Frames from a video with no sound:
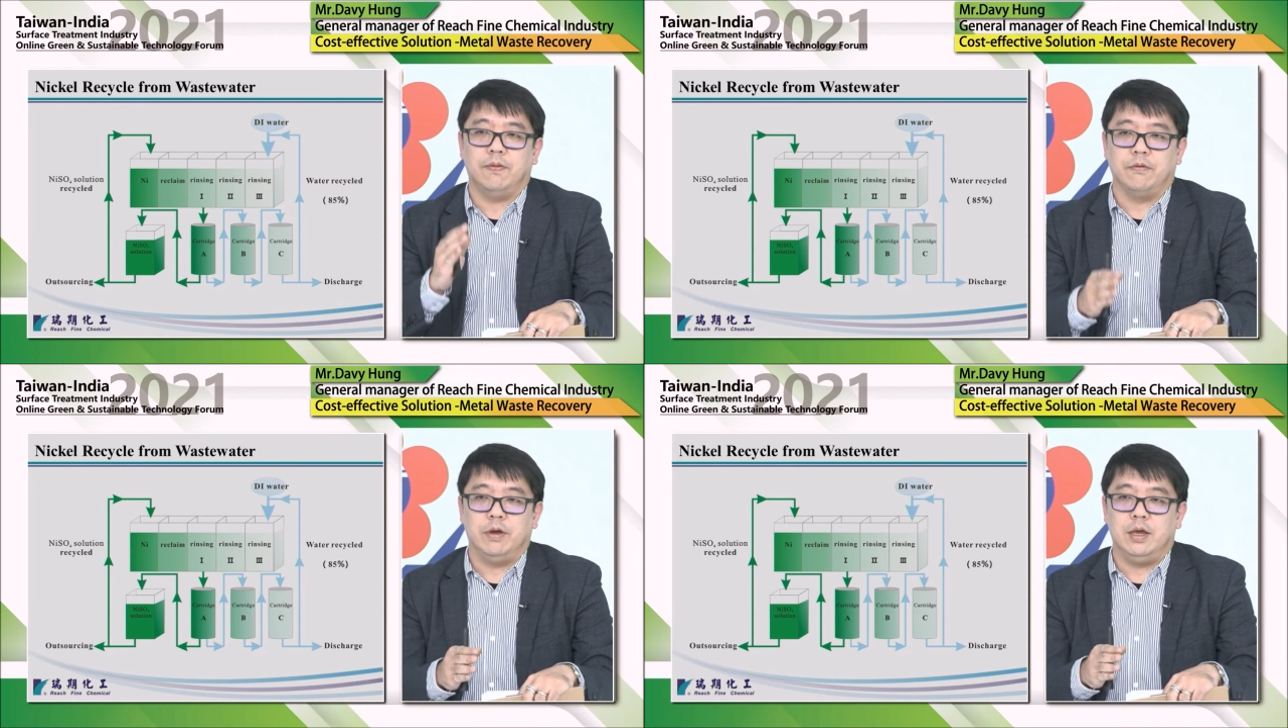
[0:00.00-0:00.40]

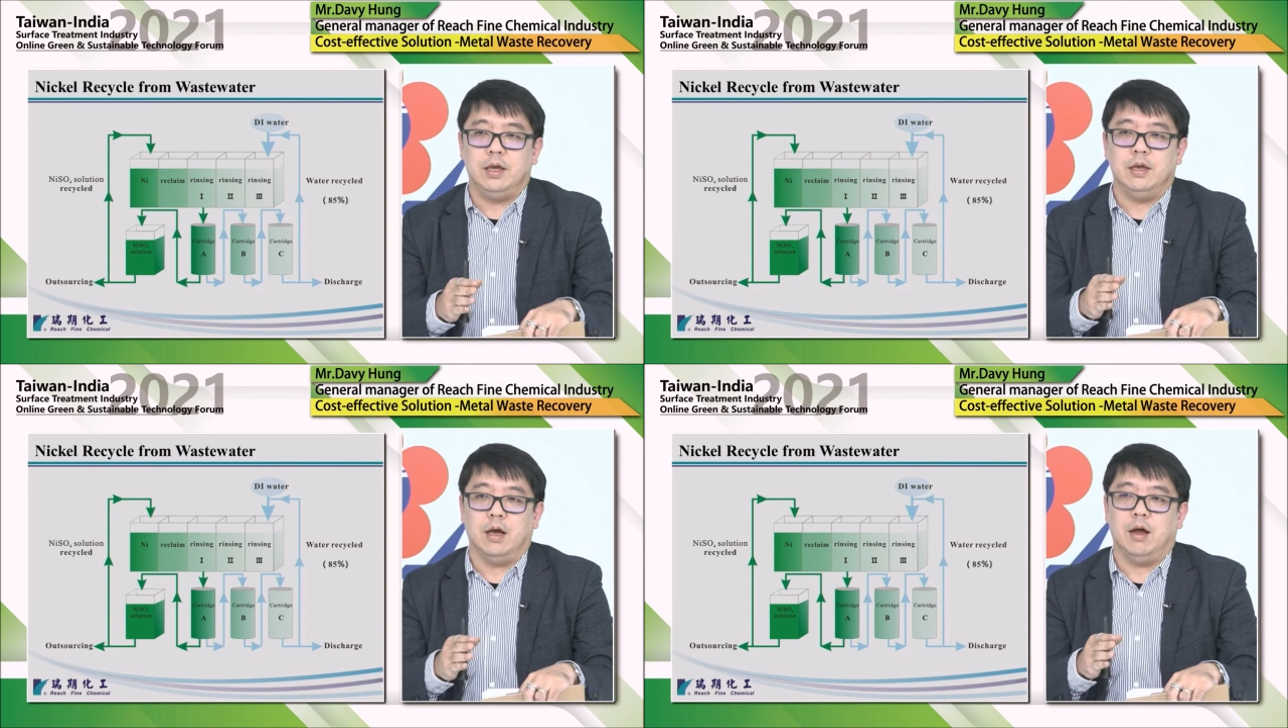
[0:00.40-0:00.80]

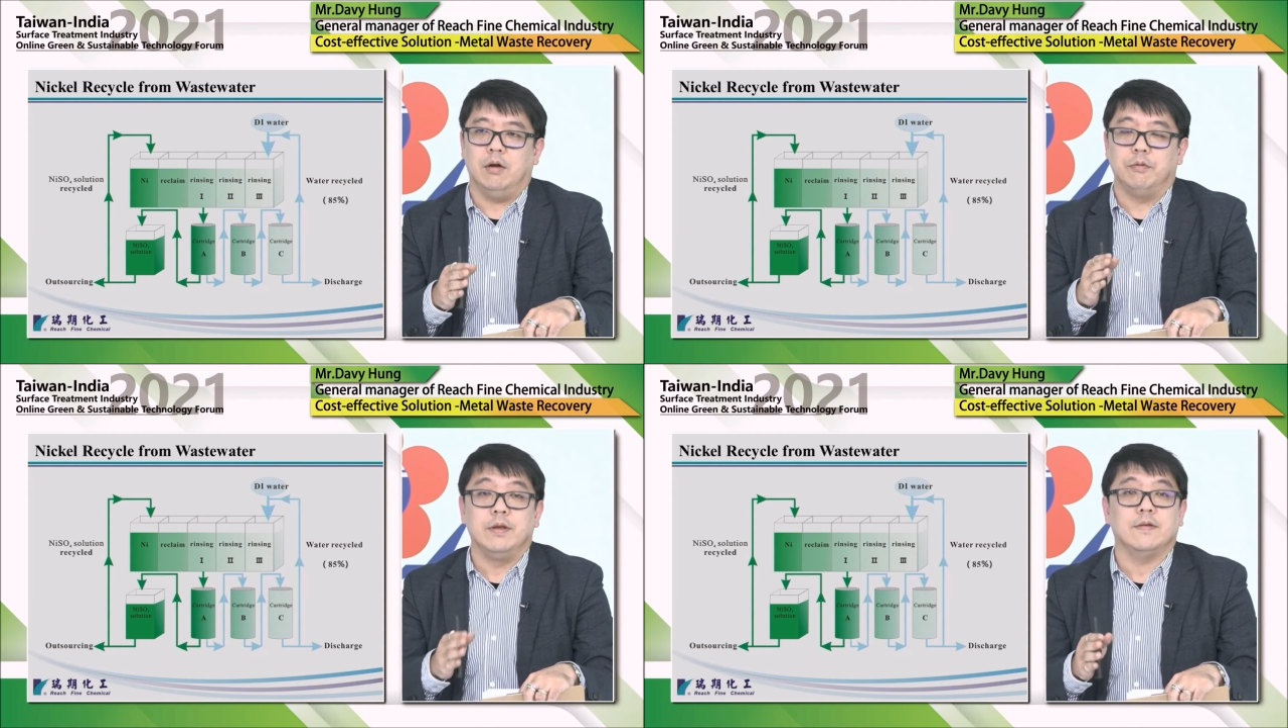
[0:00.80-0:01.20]
3
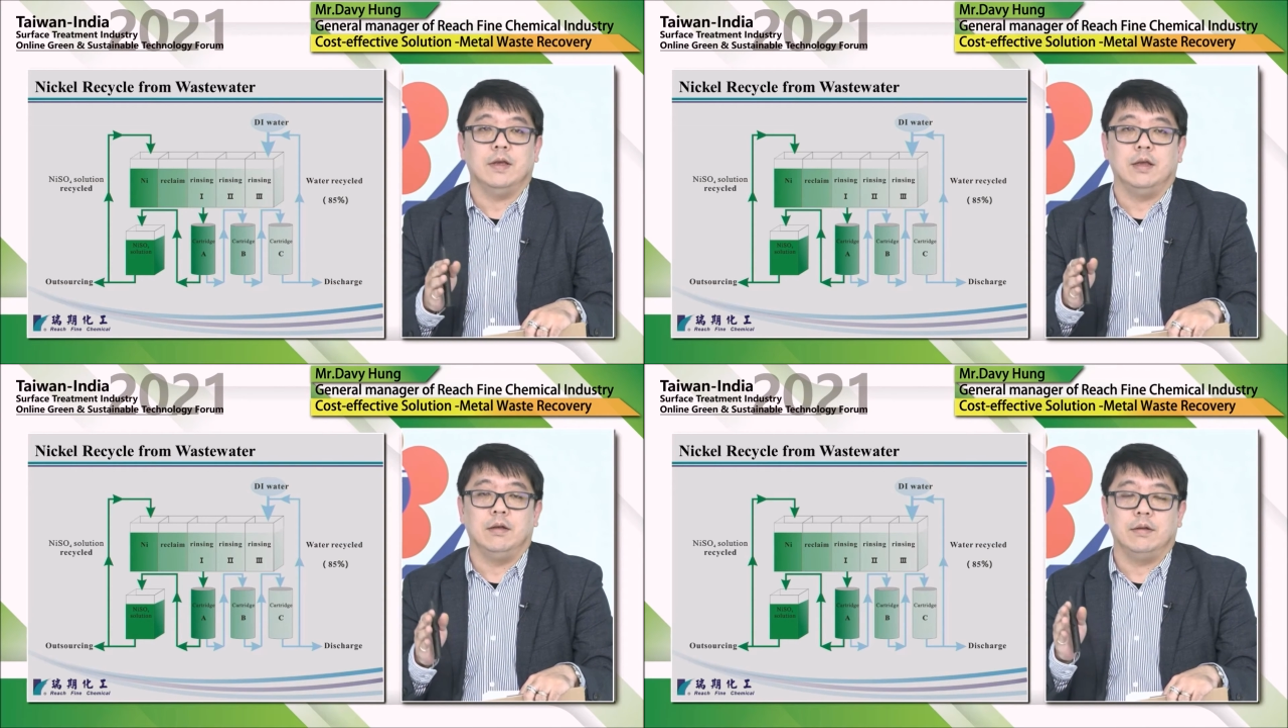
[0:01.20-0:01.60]

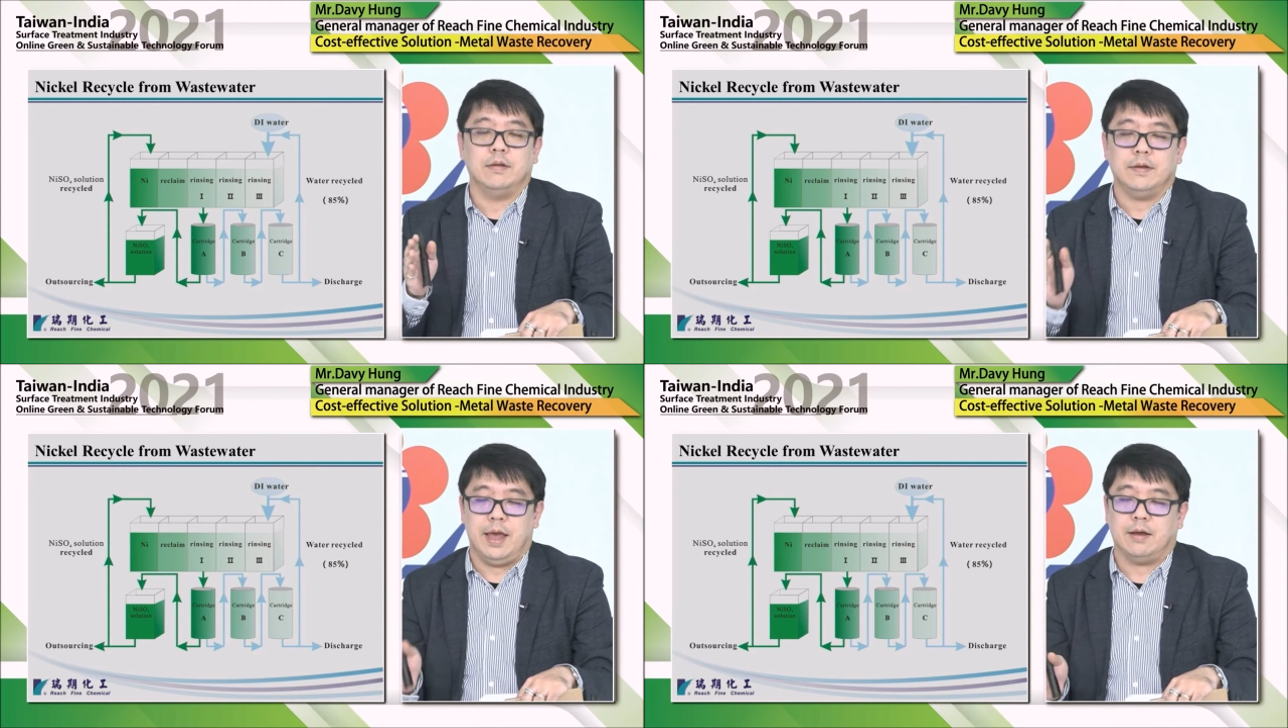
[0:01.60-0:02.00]
rinsing
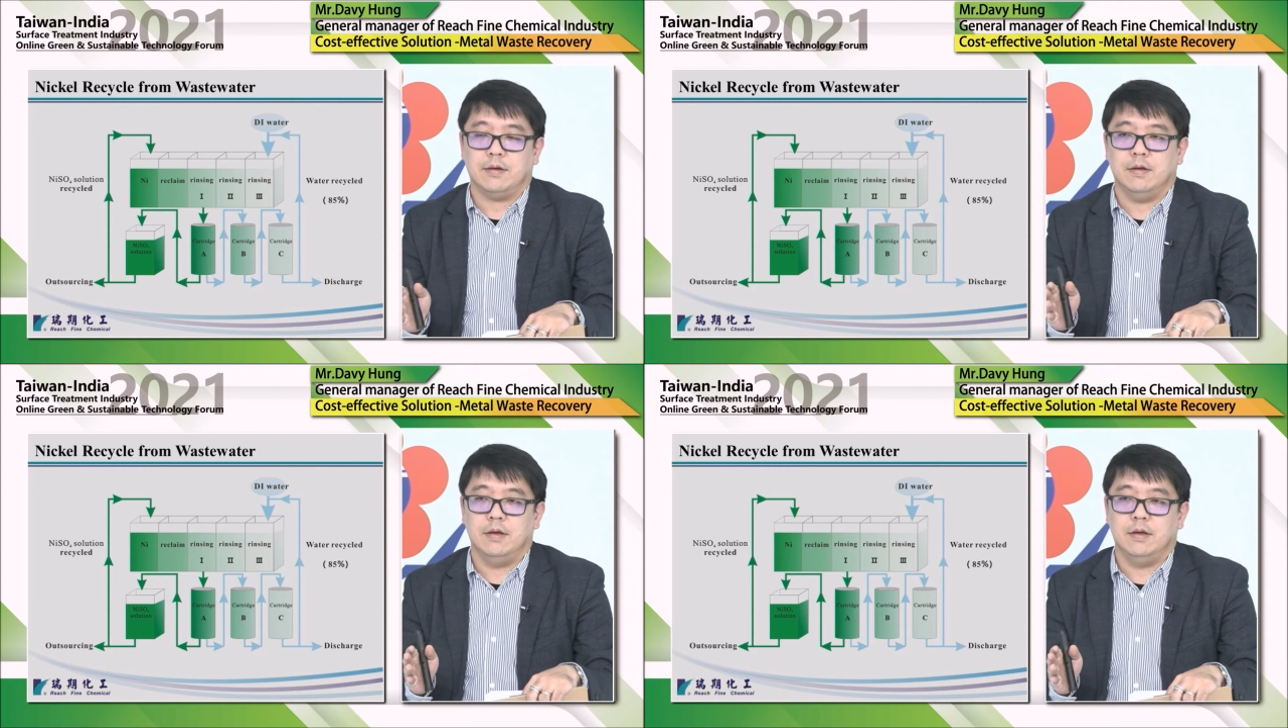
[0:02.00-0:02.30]
tank.